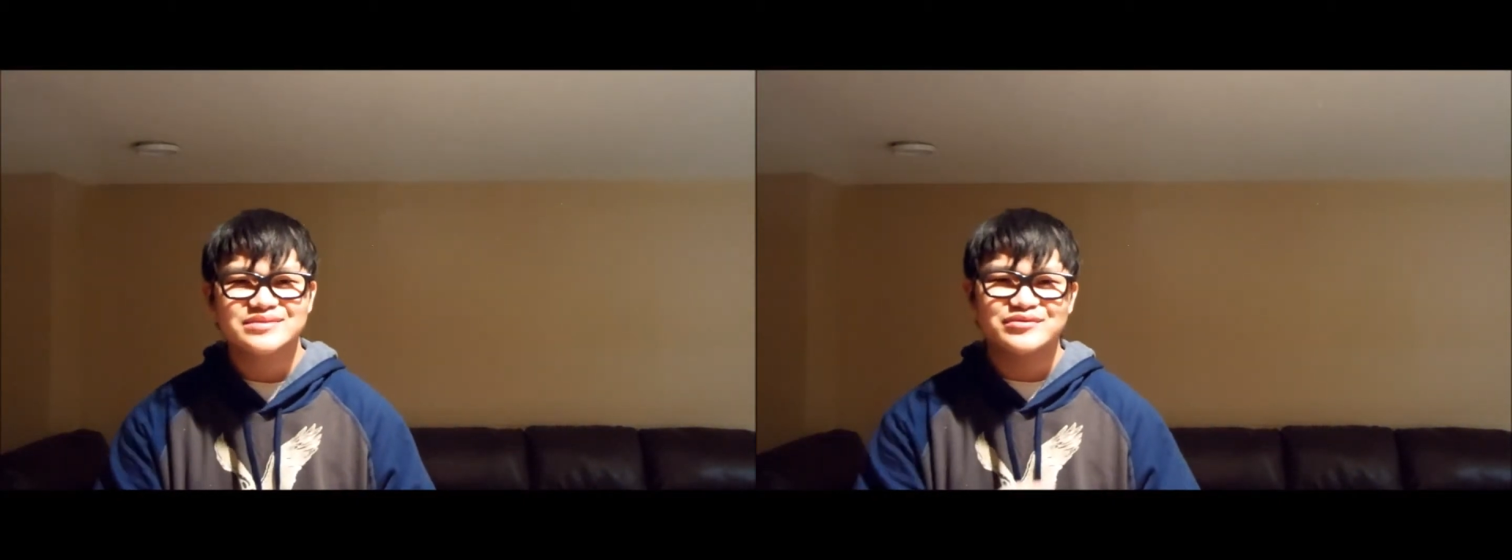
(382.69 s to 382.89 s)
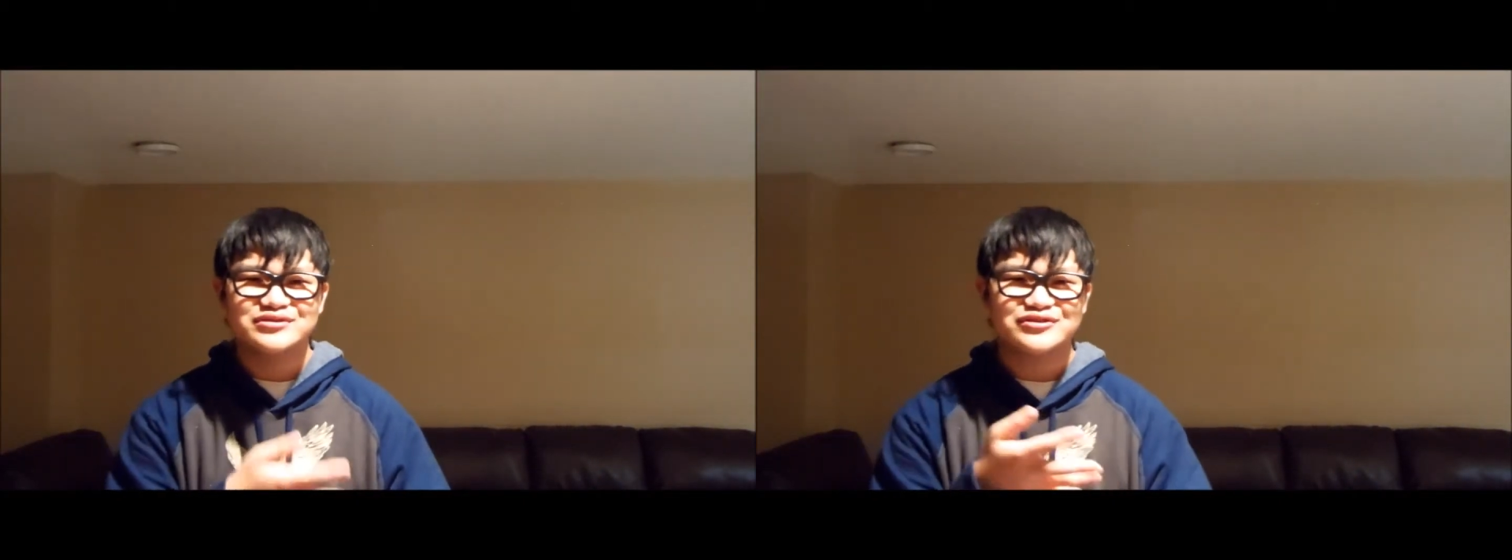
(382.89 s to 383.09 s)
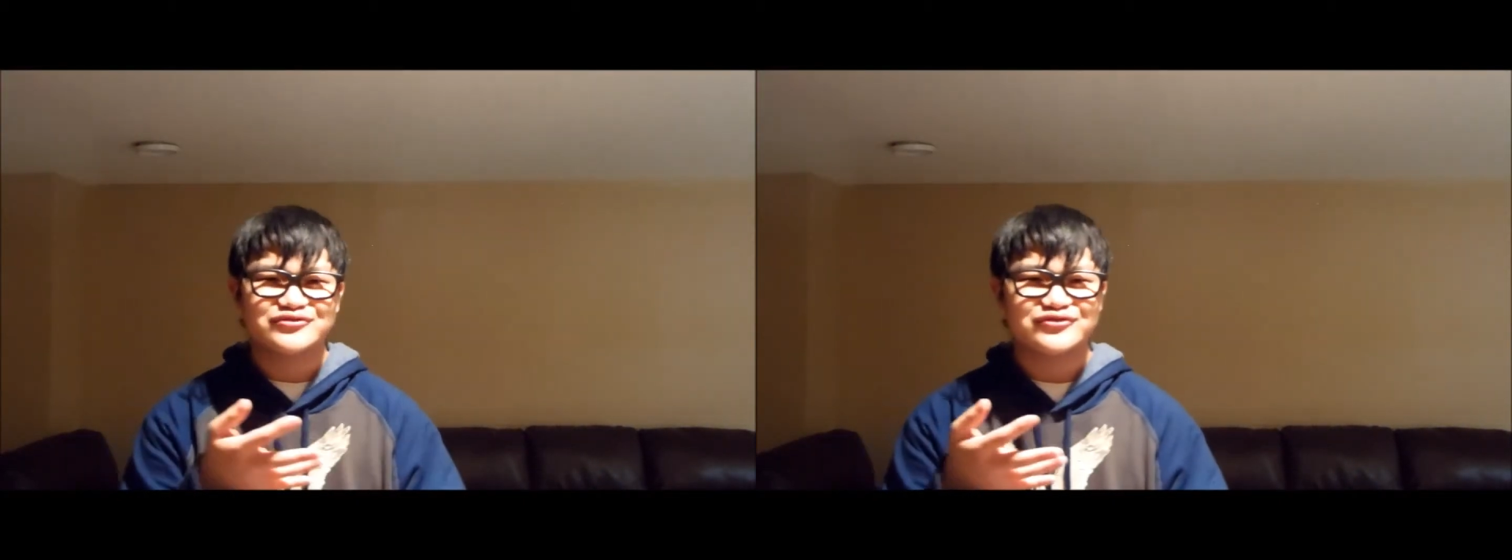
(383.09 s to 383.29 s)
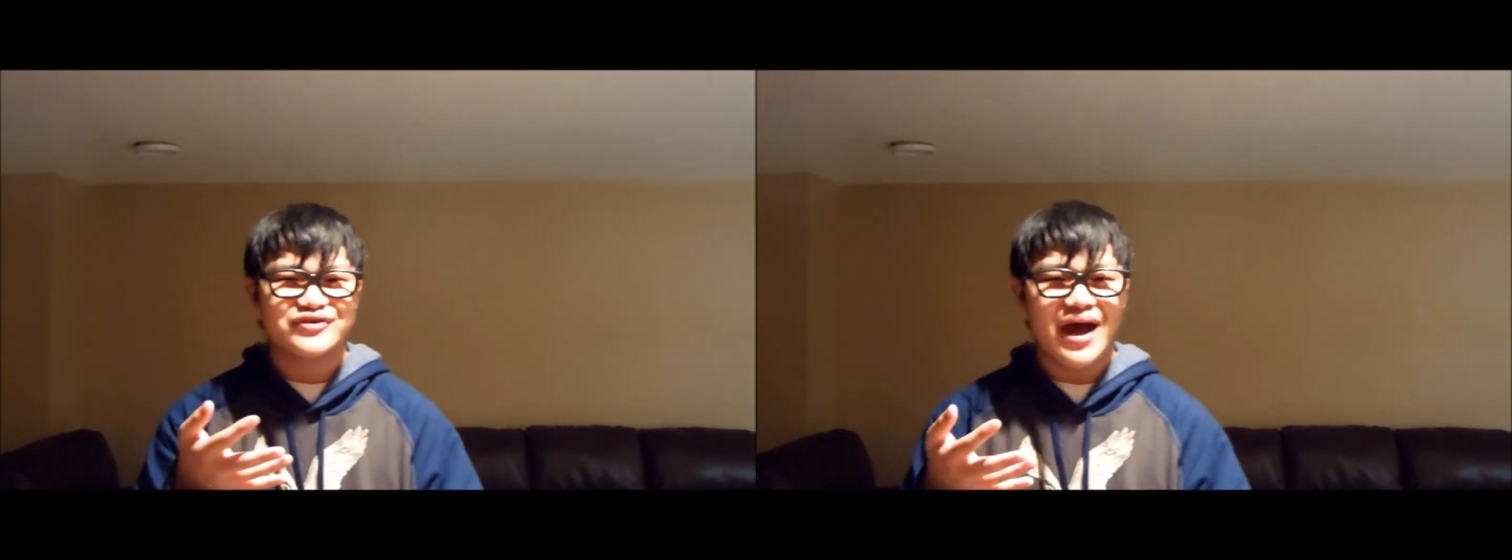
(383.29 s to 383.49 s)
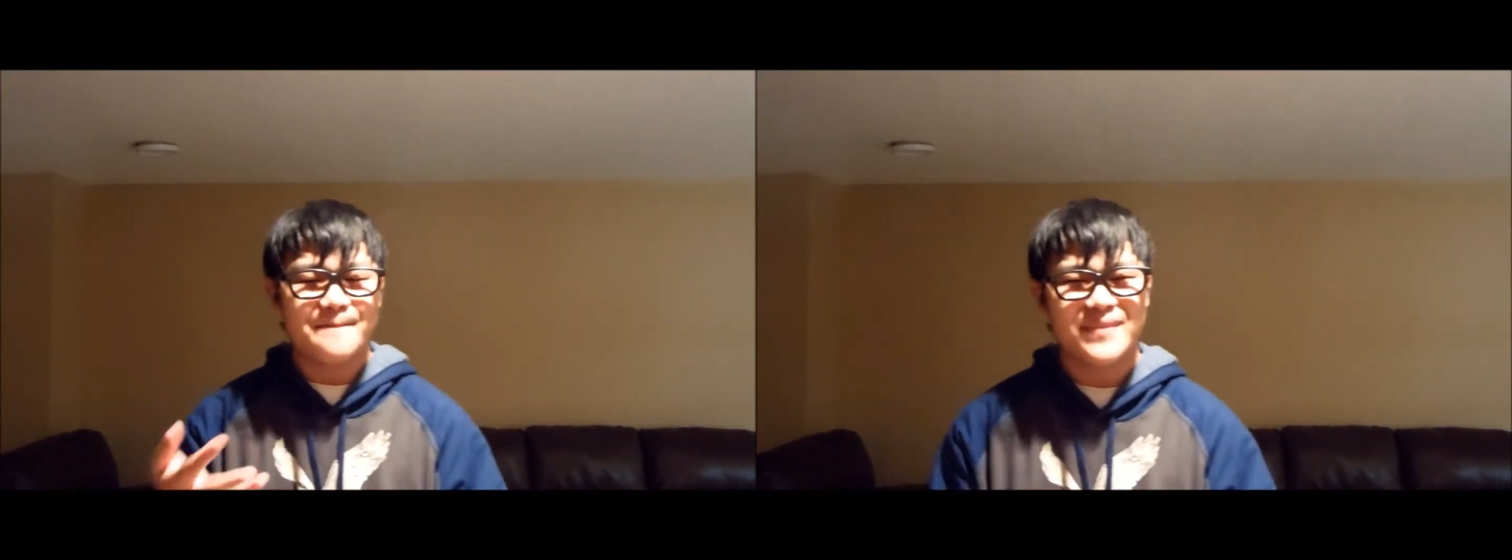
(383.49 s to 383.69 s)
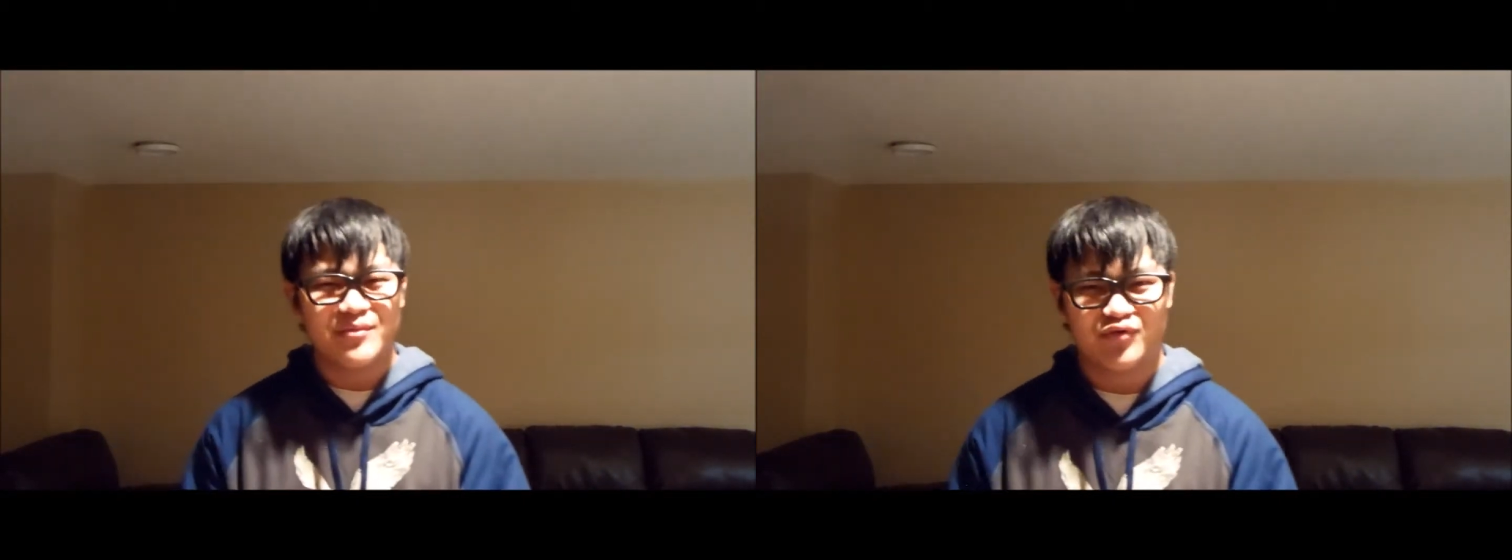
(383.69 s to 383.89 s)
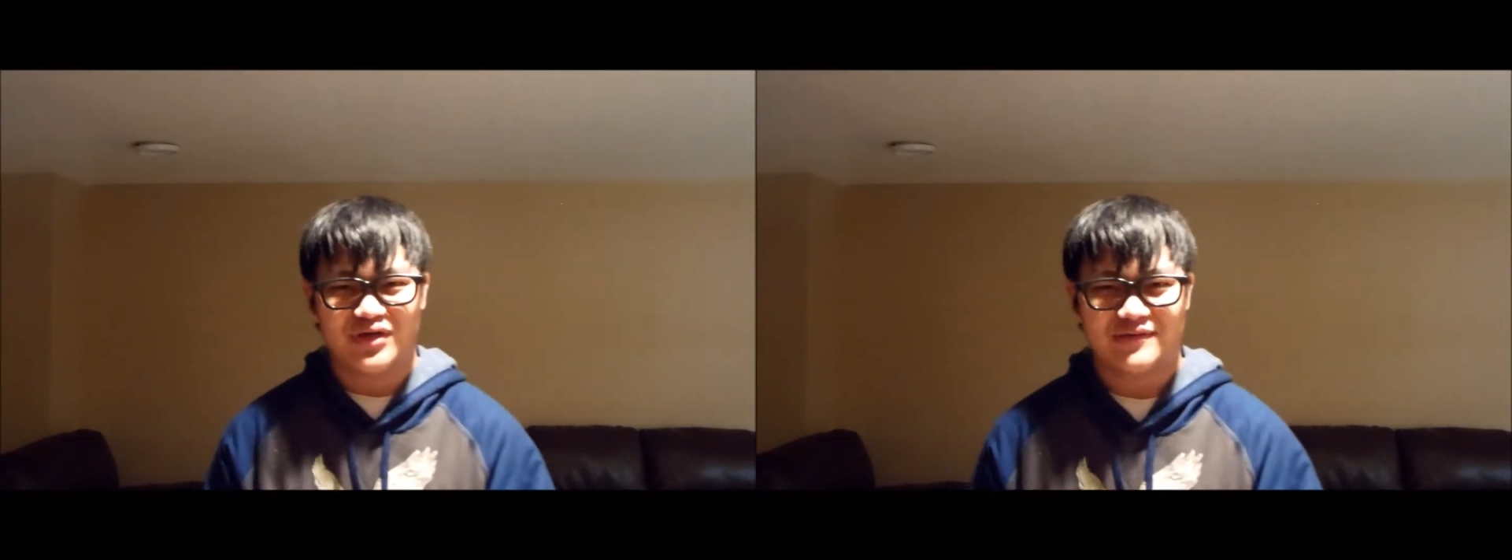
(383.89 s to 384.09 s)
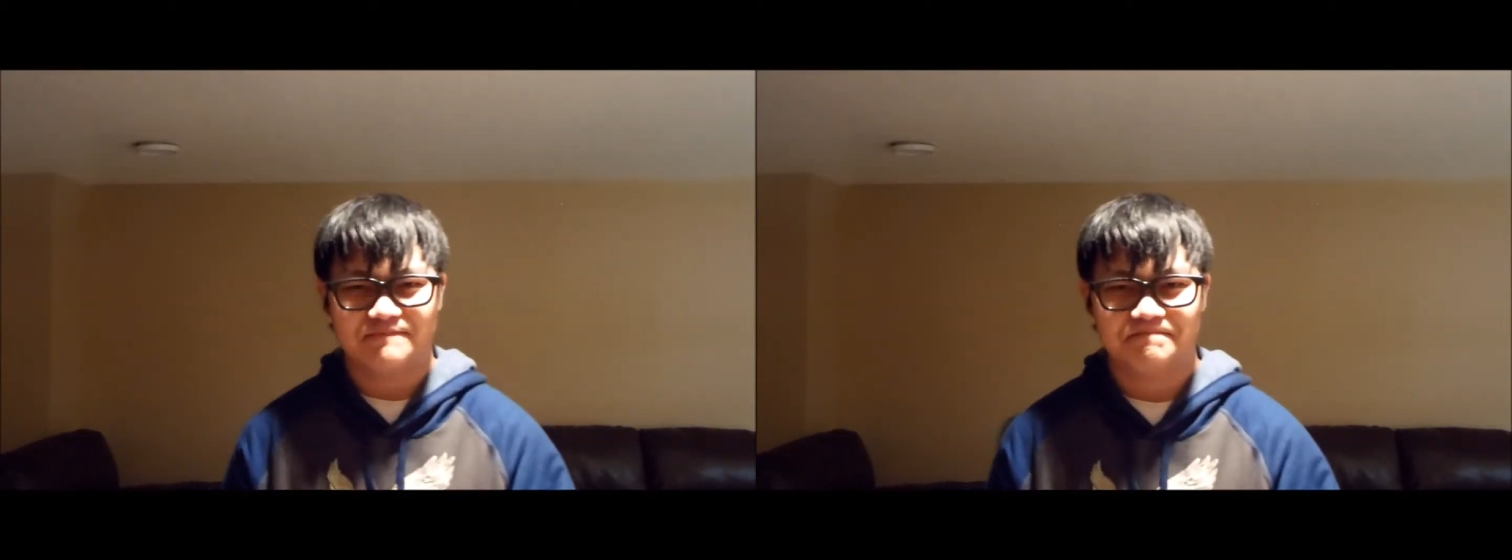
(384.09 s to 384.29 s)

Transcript: similar to a memory.